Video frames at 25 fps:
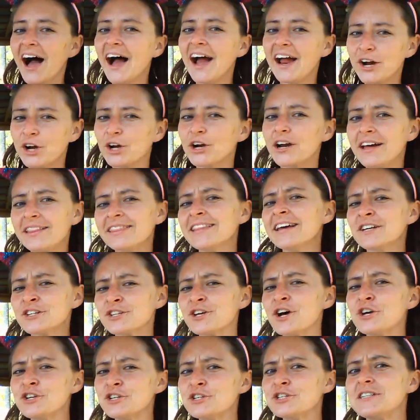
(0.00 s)
I agree. I
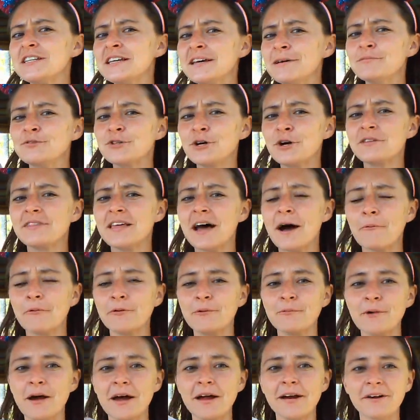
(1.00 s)
think Sergeant Tibbs heard that
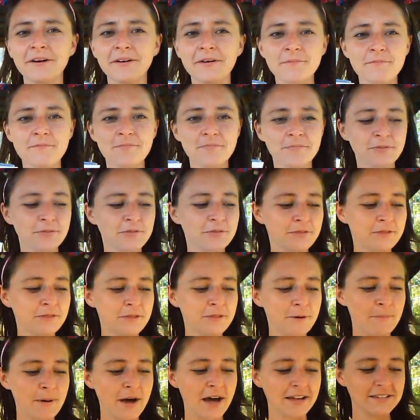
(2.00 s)
one right
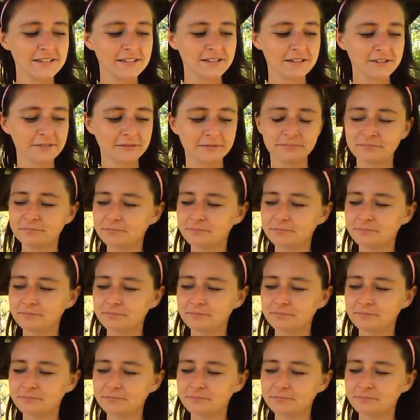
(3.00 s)
the best.